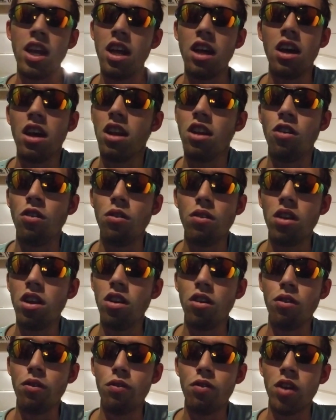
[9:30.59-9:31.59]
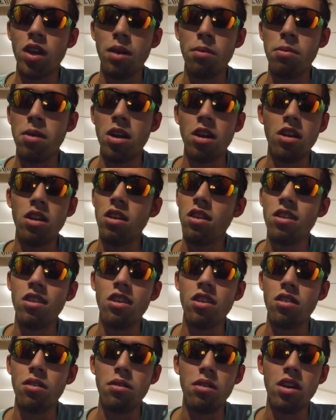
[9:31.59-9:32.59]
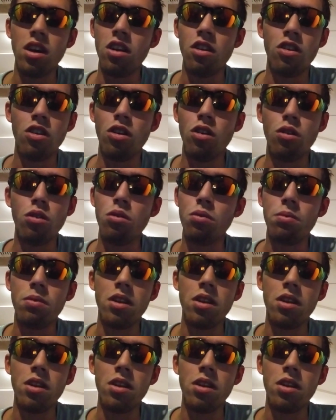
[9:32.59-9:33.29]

I, I don't it don't freaking matter. It doesn't I don't know.